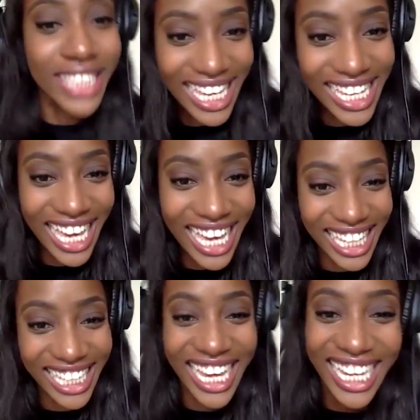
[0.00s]
like
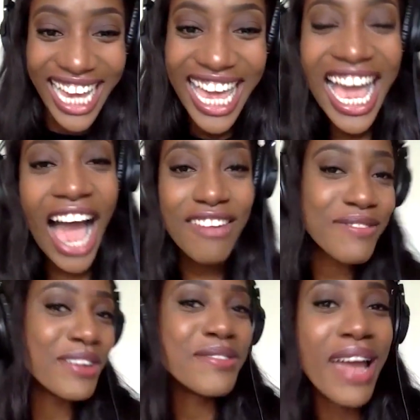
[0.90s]
yelling, like, I've
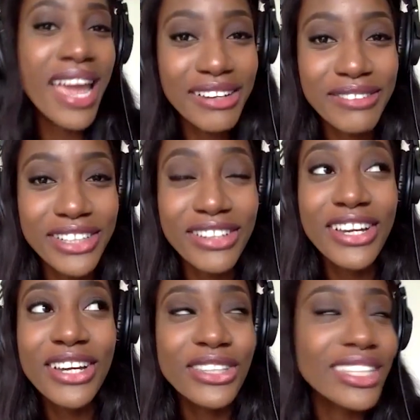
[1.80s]
been waiting for you.
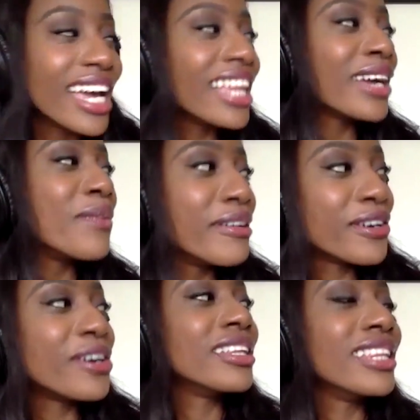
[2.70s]
So then I like wait
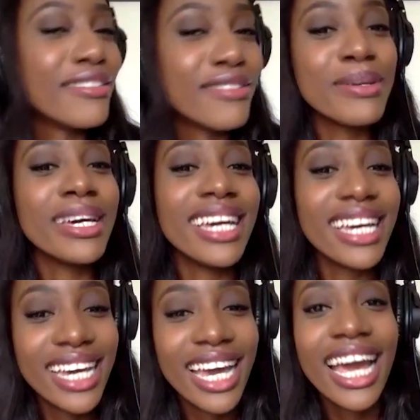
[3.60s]
for her to leave a bit
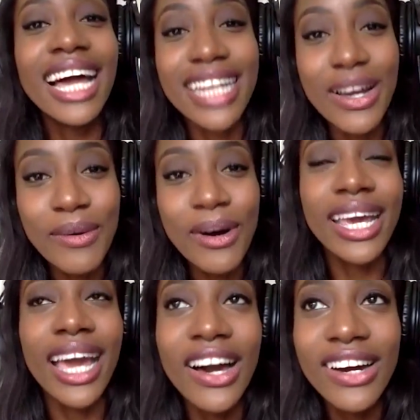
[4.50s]
and then I
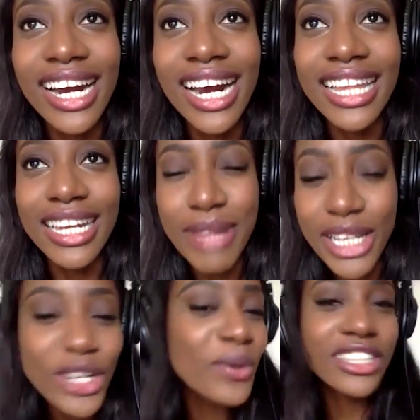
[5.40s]
walk out and I'm
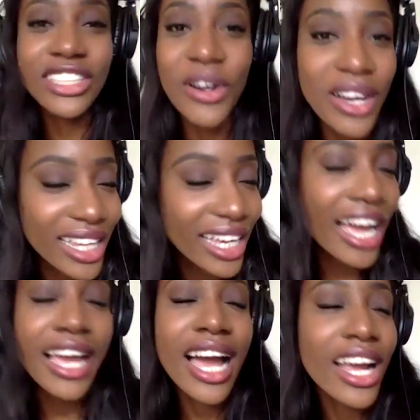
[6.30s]
like, no one saw it. Like
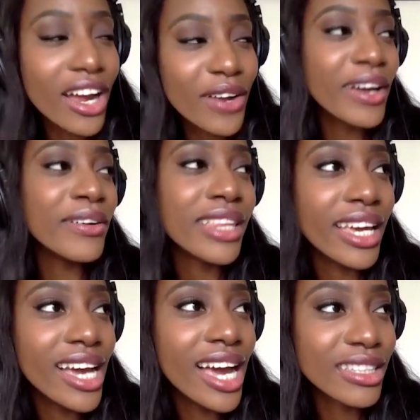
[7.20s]
I, I got away with
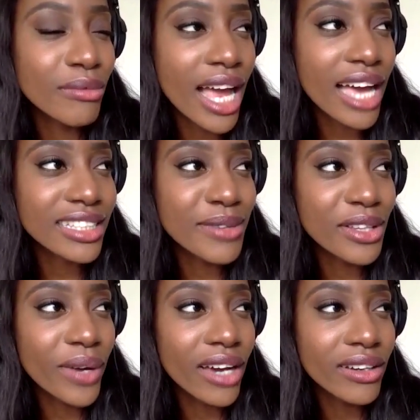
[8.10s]
it. And someone asked me
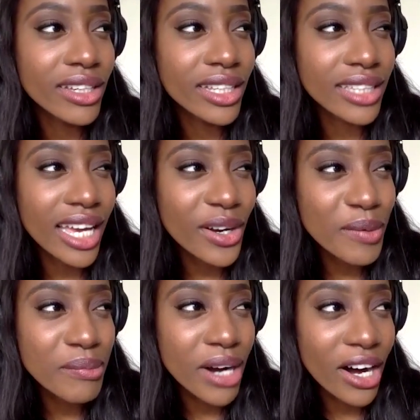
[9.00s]
on the way out, is that
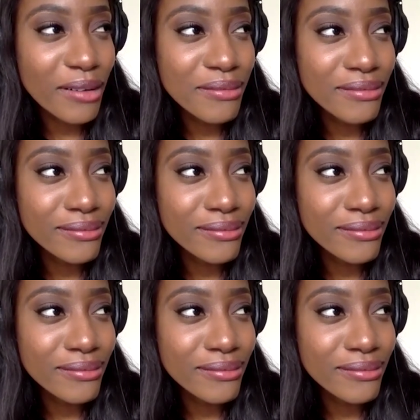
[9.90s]
your mom?